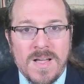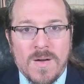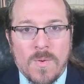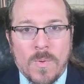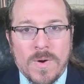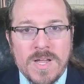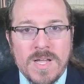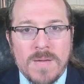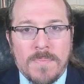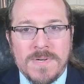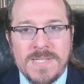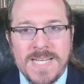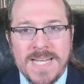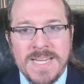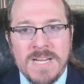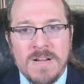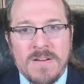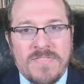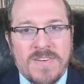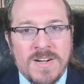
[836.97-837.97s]
where you
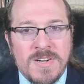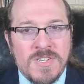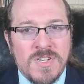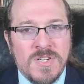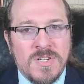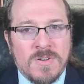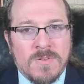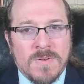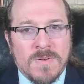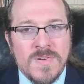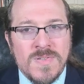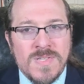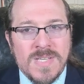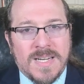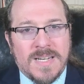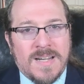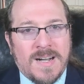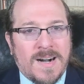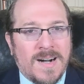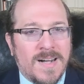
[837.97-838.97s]
pretend your function grows
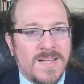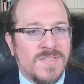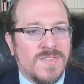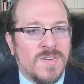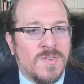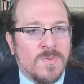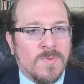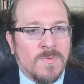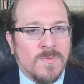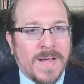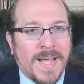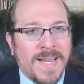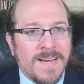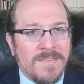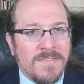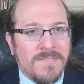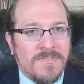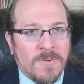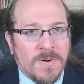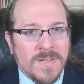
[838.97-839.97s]
at a constant rate
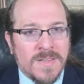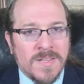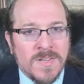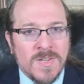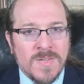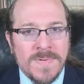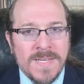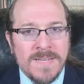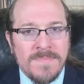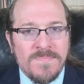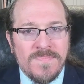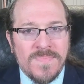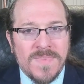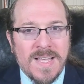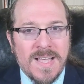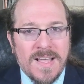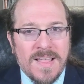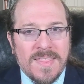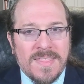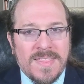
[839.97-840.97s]
for a little bit,
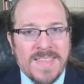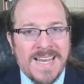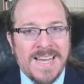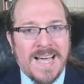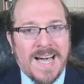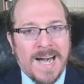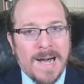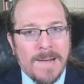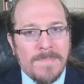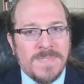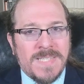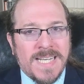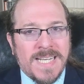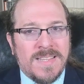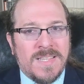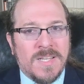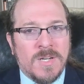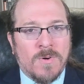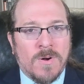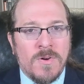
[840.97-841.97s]
then
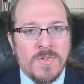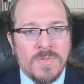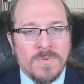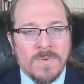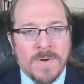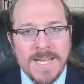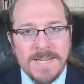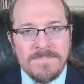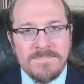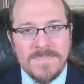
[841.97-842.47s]
update the growth rate